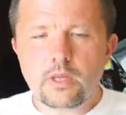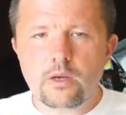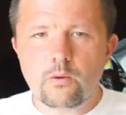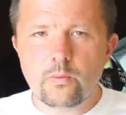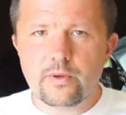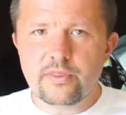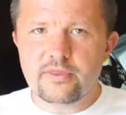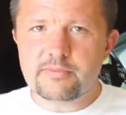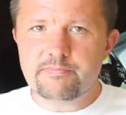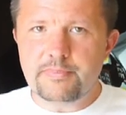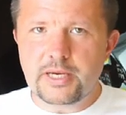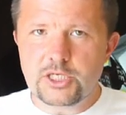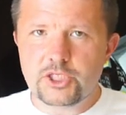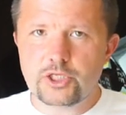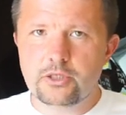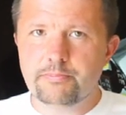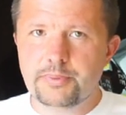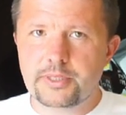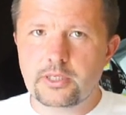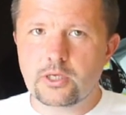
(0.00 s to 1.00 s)
with
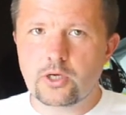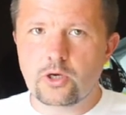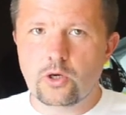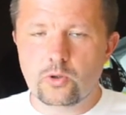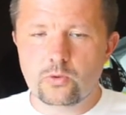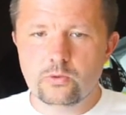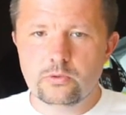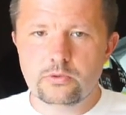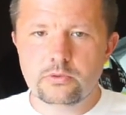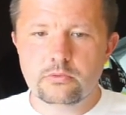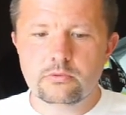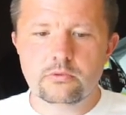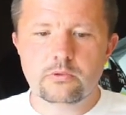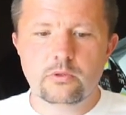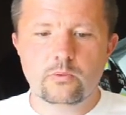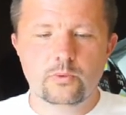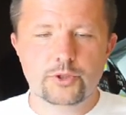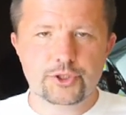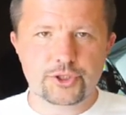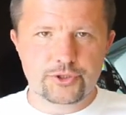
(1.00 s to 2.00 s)
special pin code,
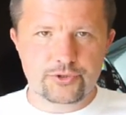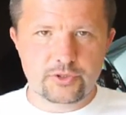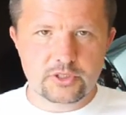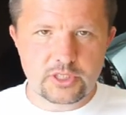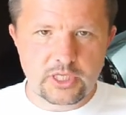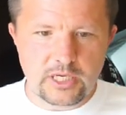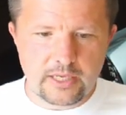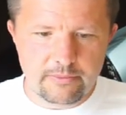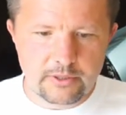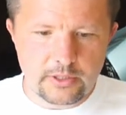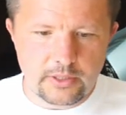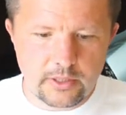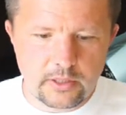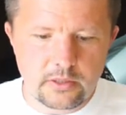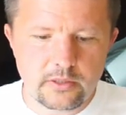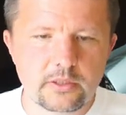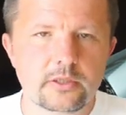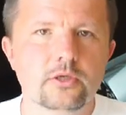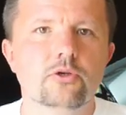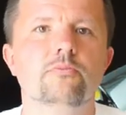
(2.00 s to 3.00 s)
which is described
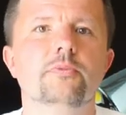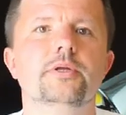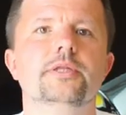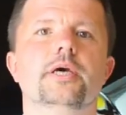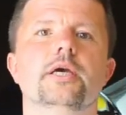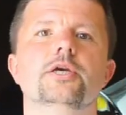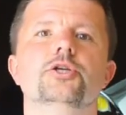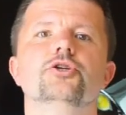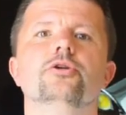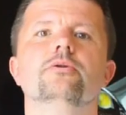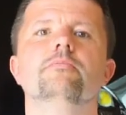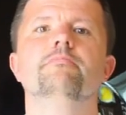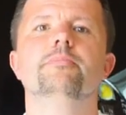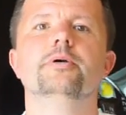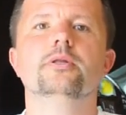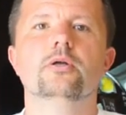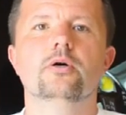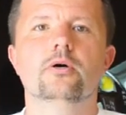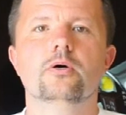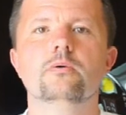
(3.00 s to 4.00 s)
in the documentation
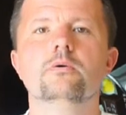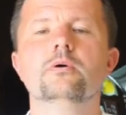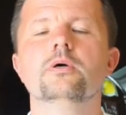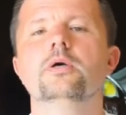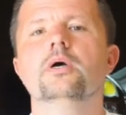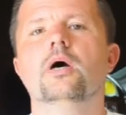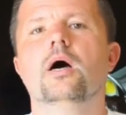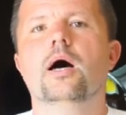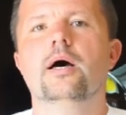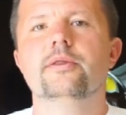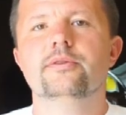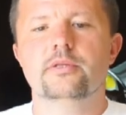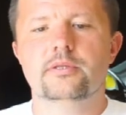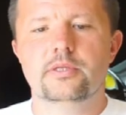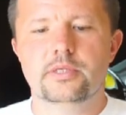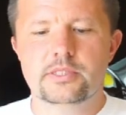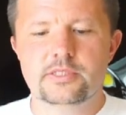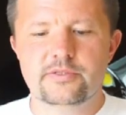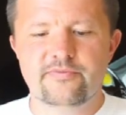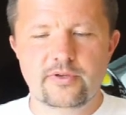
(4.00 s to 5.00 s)
below under
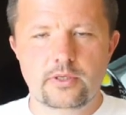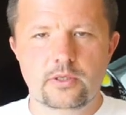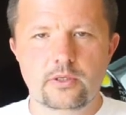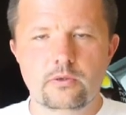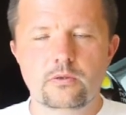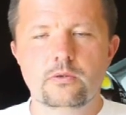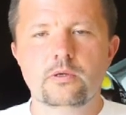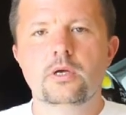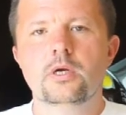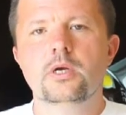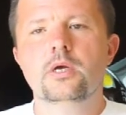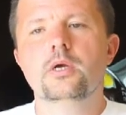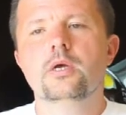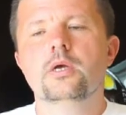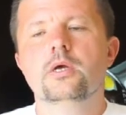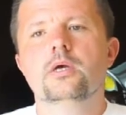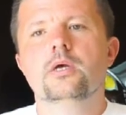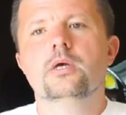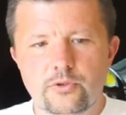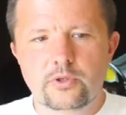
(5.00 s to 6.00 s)
this video,
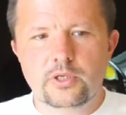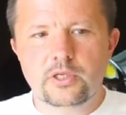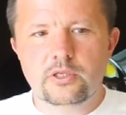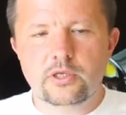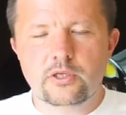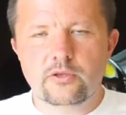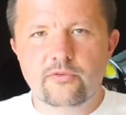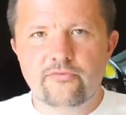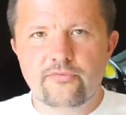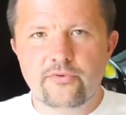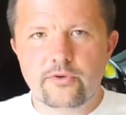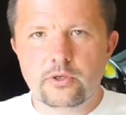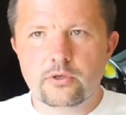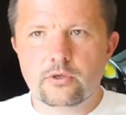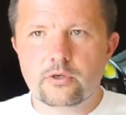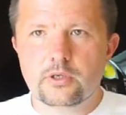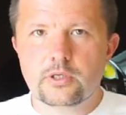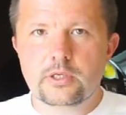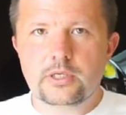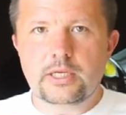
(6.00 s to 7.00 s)
you can
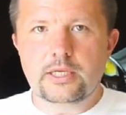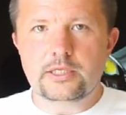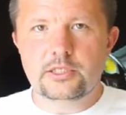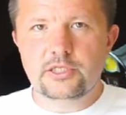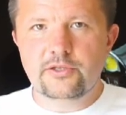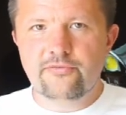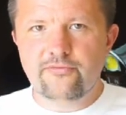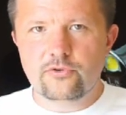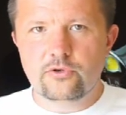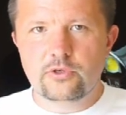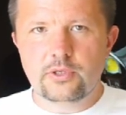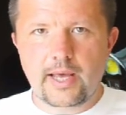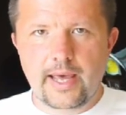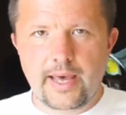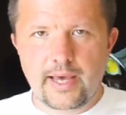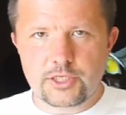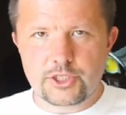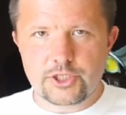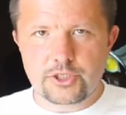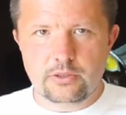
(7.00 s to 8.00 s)
configure different
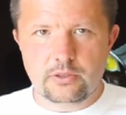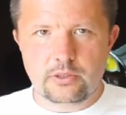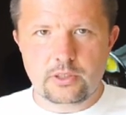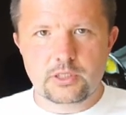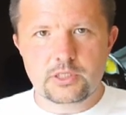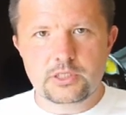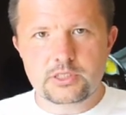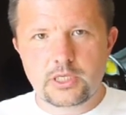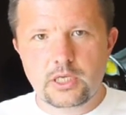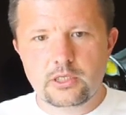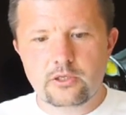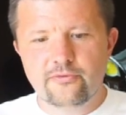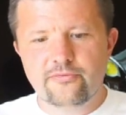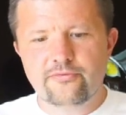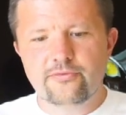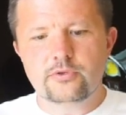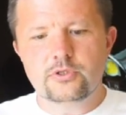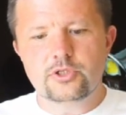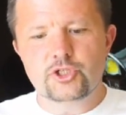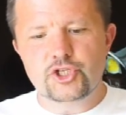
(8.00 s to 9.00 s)
action. Instead
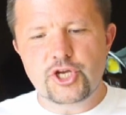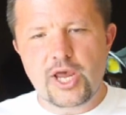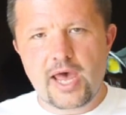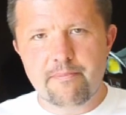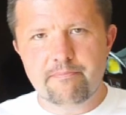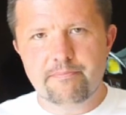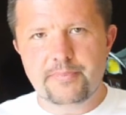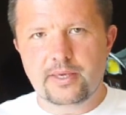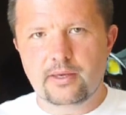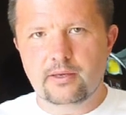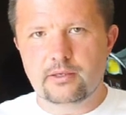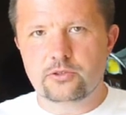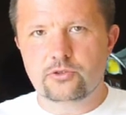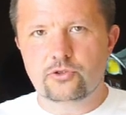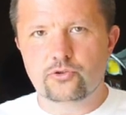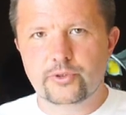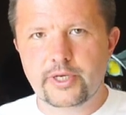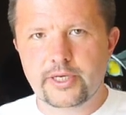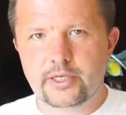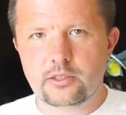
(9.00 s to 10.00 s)
of jumping
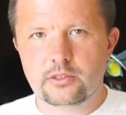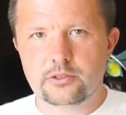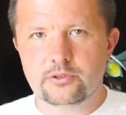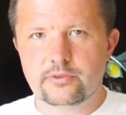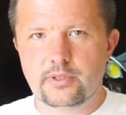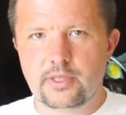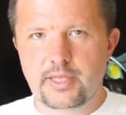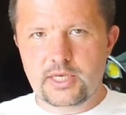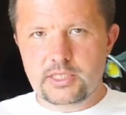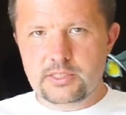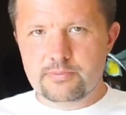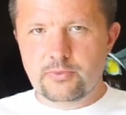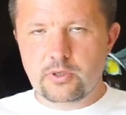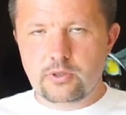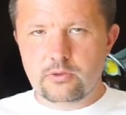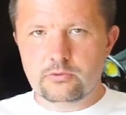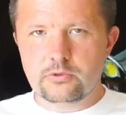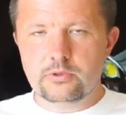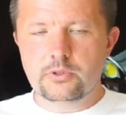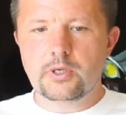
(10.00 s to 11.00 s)
directly to the last
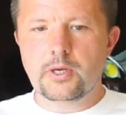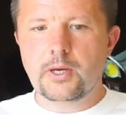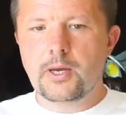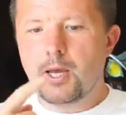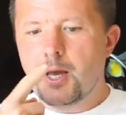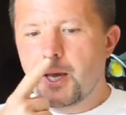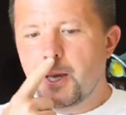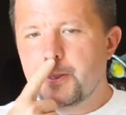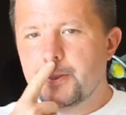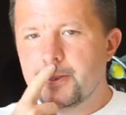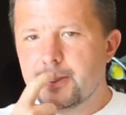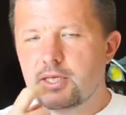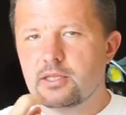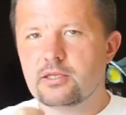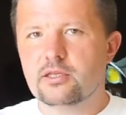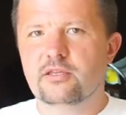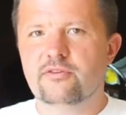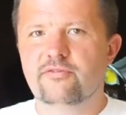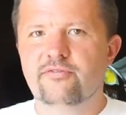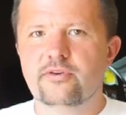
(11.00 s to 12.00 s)
mode, you
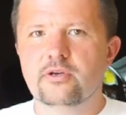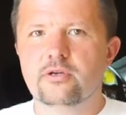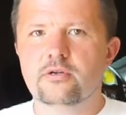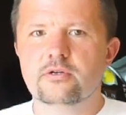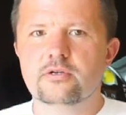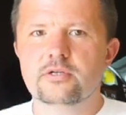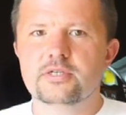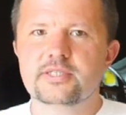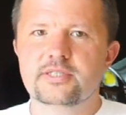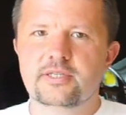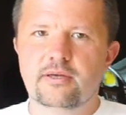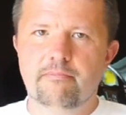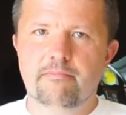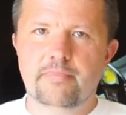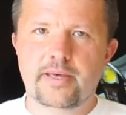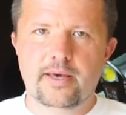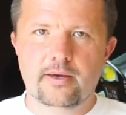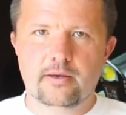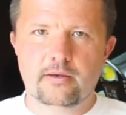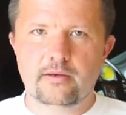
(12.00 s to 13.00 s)
can configure step
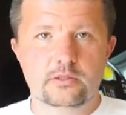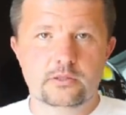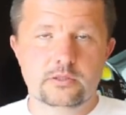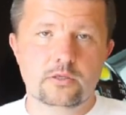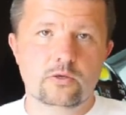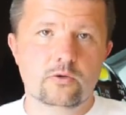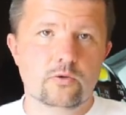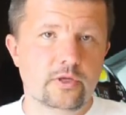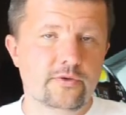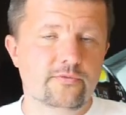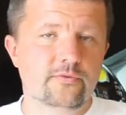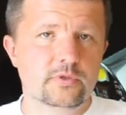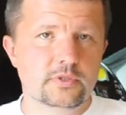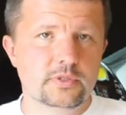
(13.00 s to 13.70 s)
back. So if you